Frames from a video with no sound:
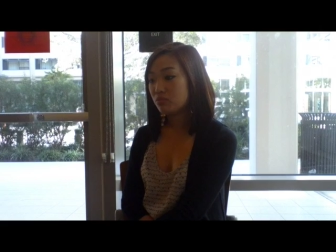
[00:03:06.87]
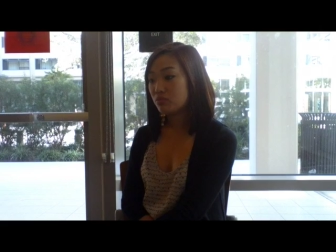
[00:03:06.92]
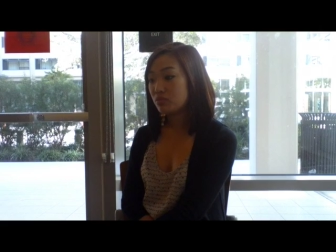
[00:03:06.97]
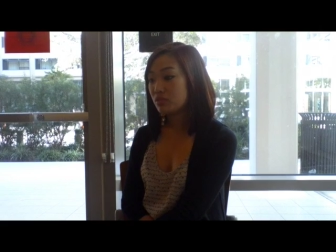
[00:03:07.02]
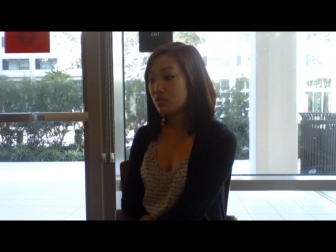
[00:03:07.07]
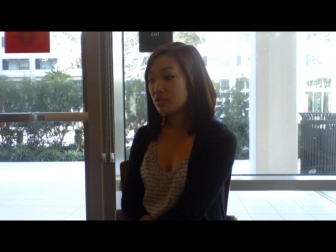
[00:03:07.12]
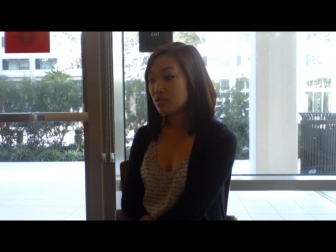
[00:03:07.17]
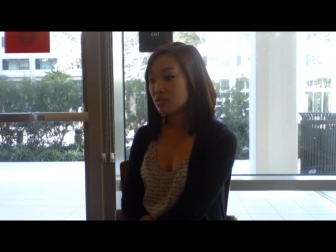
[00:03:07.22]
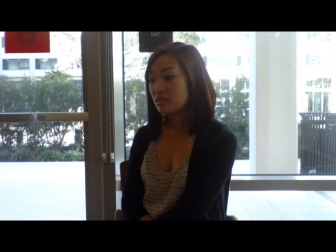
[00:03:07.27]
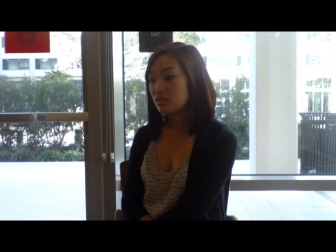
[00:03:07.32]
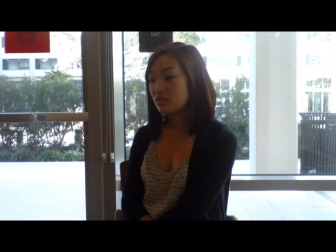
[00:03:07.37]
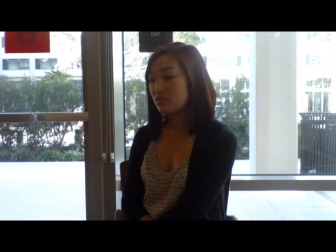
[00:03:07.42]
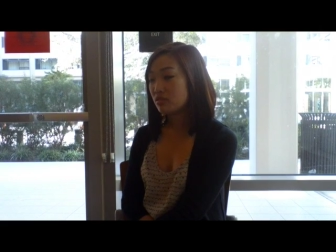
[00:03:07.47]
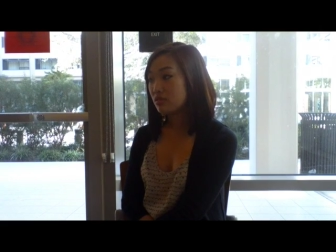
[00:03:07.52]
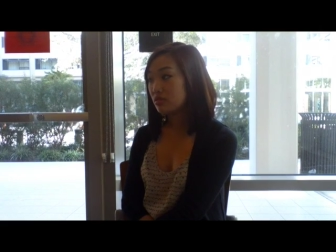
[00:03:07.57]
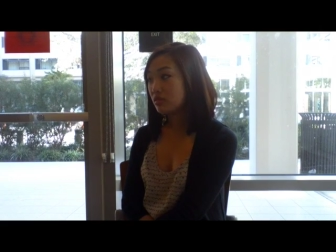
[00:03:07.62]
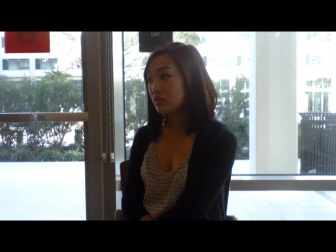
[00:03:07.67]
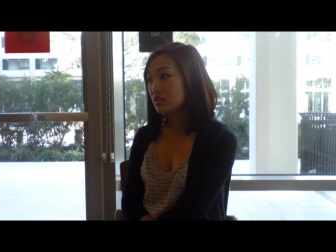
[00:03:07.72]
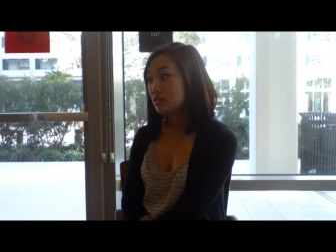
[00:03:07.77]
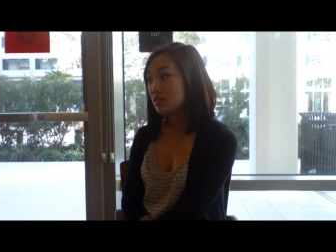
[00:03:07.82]
prison
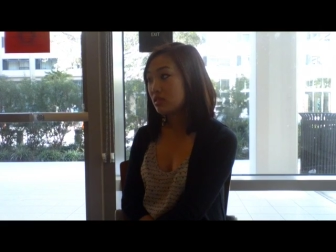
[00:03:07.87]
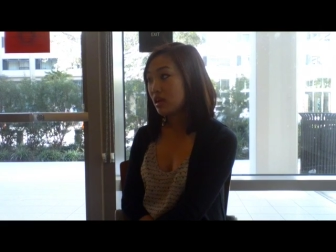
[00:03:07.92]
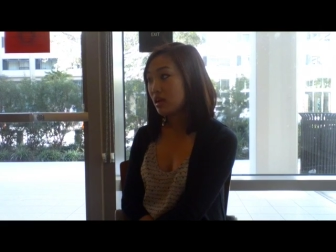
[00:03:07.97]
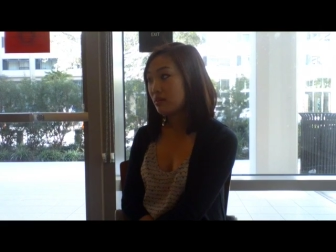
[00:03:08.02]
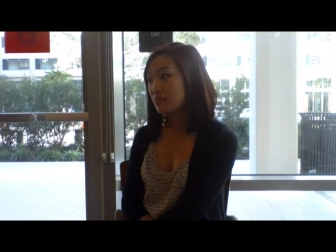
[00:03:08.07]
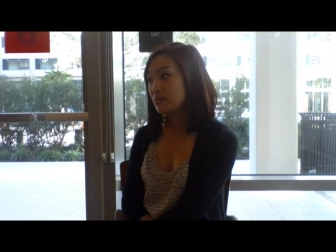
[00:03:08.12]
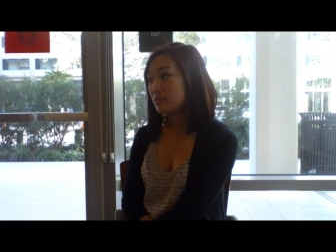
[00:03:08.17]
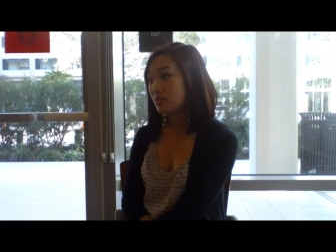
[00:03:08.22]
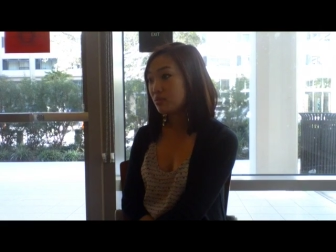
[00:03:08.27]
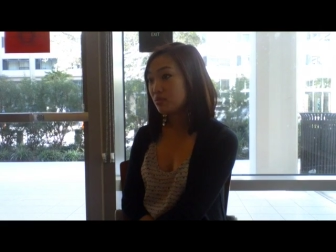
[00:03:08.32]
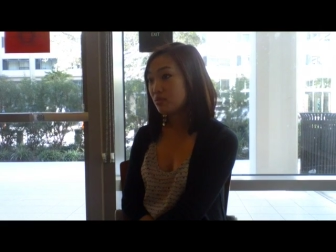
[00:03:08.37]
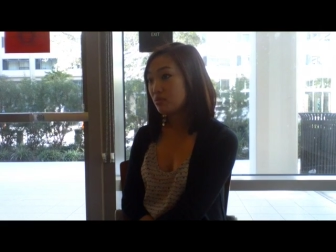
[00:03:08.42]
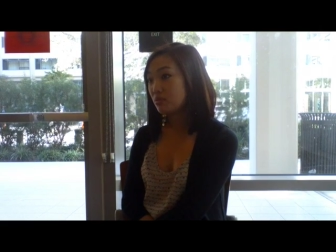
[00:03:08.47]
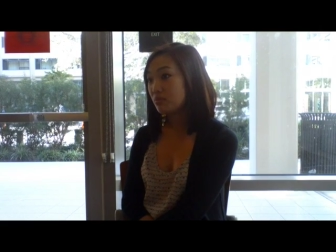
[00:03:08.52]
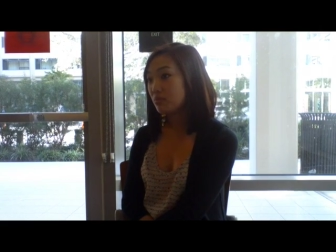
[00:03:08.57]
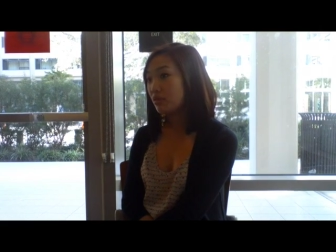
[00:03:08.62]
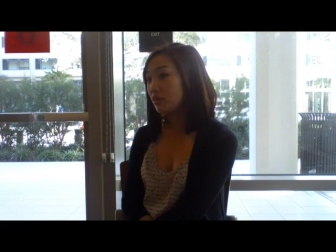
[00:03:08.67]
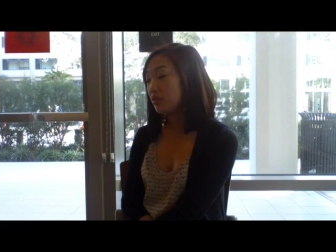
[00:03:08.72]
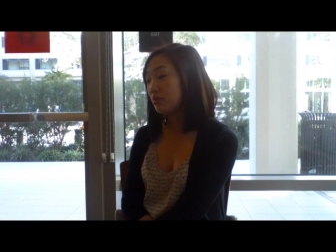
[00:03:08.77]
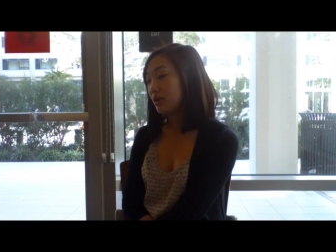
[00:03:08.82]
during this time, so it was
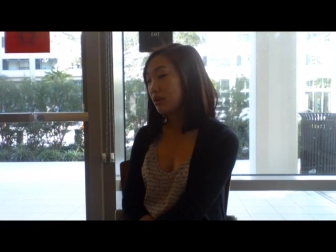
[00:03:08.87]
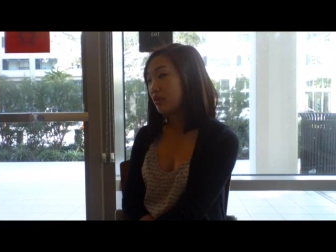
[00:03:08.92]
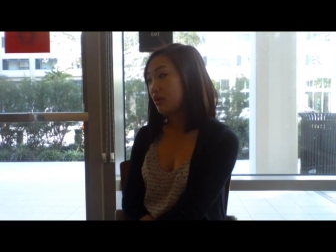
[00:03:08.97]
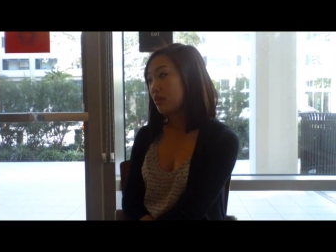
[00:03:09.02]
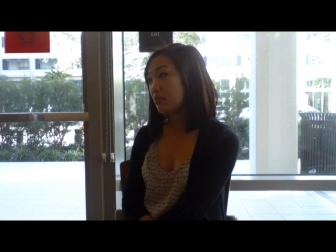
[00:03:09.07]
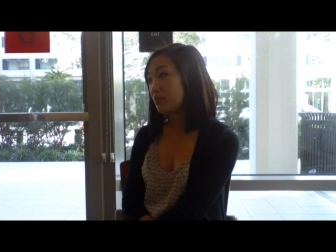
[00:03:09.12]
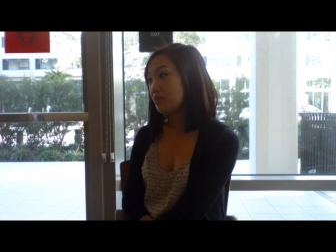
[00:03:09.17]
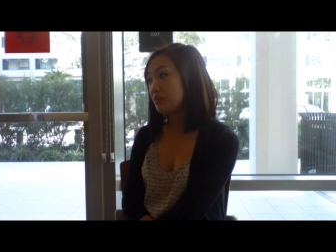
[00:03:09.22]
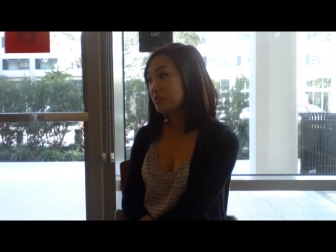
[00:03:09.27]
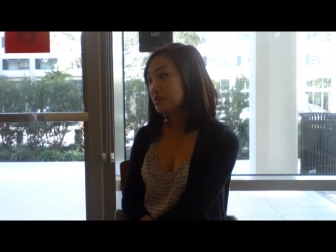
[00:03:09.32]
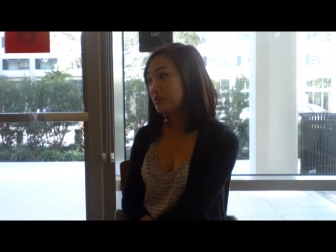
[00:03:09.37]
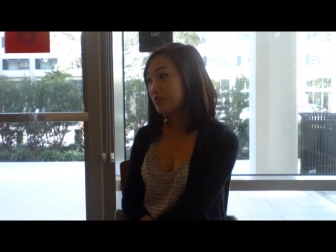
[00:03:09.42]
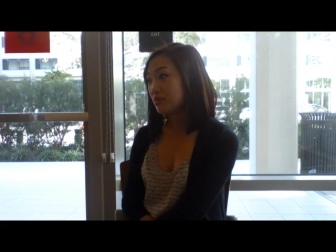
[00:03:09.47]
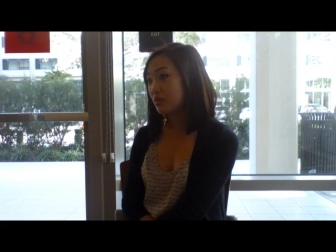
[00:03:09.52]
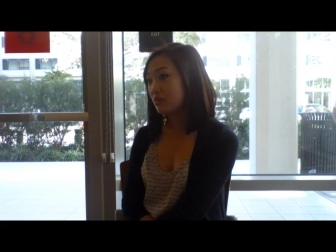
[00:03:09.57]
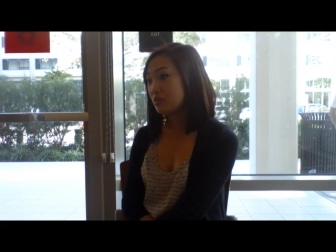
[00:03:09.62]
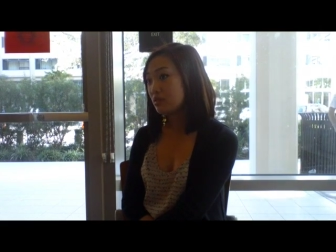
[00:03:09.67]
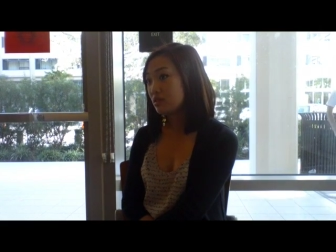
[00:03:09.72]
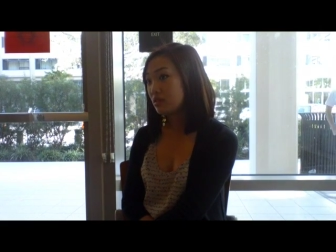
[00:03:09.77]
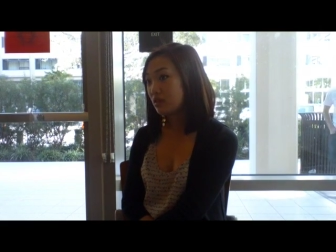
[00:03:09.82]
only my grandma was
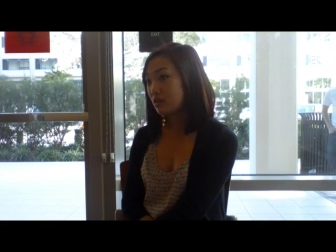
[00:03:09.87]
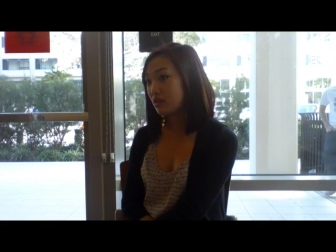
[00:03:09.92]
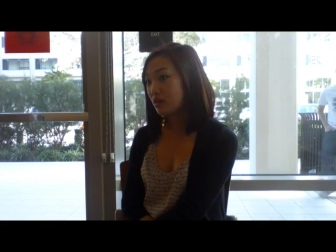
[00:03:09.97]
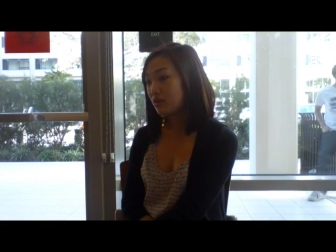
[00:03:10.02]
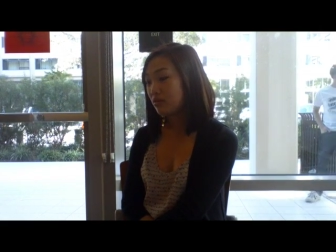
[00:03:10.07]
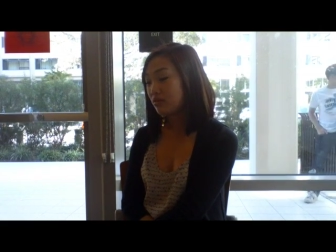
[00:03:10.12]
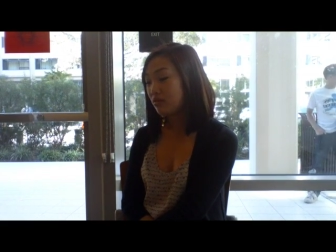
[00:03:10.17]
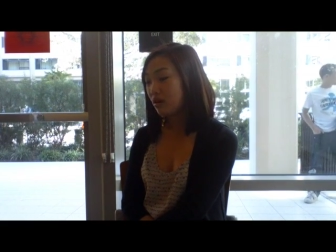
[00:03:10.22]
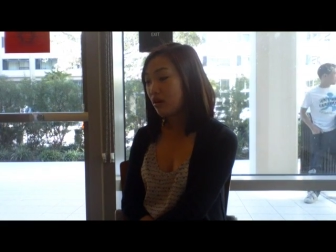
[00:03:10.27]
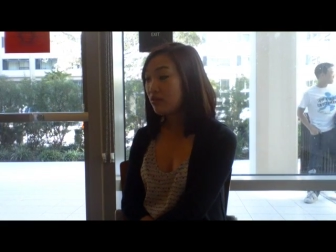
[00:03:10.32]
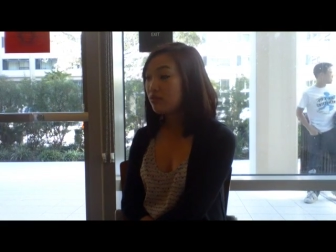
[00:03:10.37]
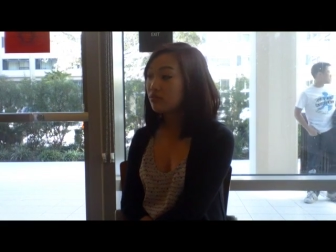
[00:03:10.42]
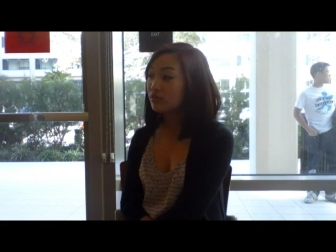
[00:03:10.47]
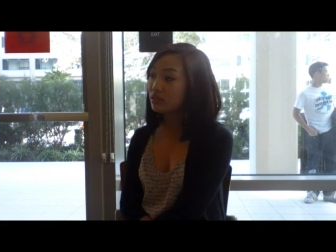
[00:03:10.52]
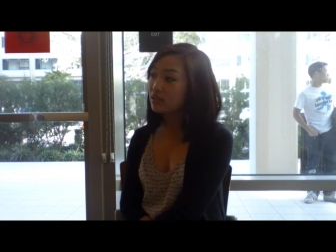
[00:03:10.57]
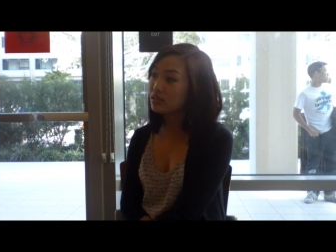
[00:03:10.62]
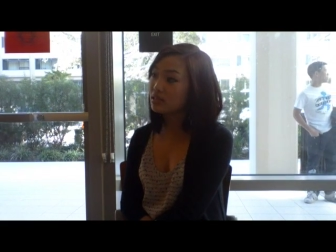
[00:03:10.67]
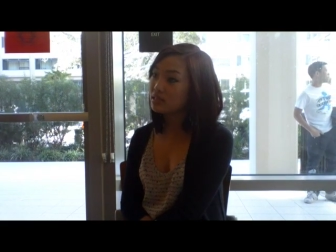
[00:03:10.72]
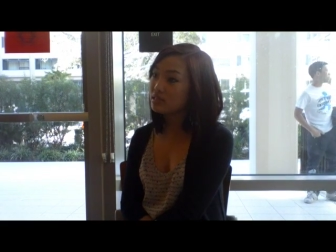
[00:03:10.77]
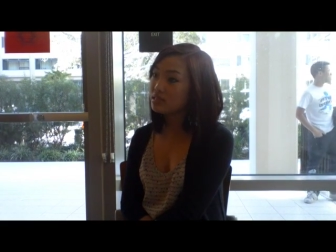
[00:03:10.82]
around to send off
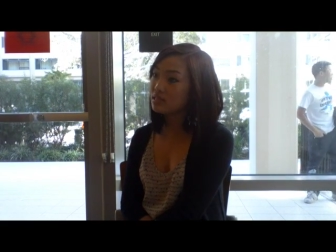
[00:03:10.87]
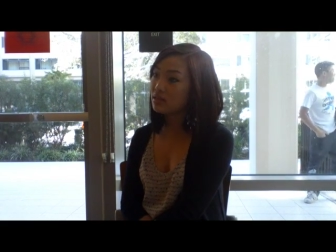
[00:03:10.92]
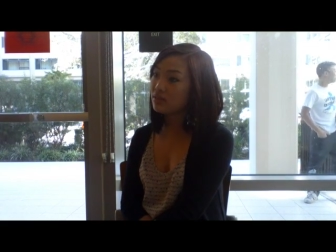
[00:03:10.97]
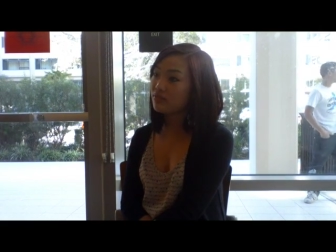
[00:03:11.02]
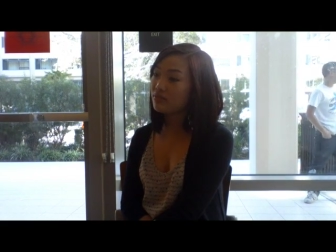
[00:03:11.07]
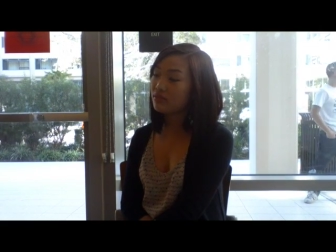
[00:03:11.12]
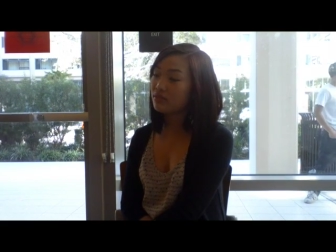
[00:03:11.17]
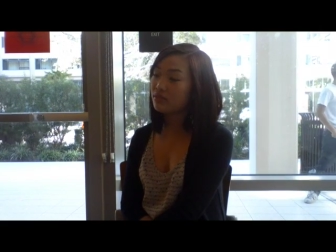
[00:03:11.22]
the kids. And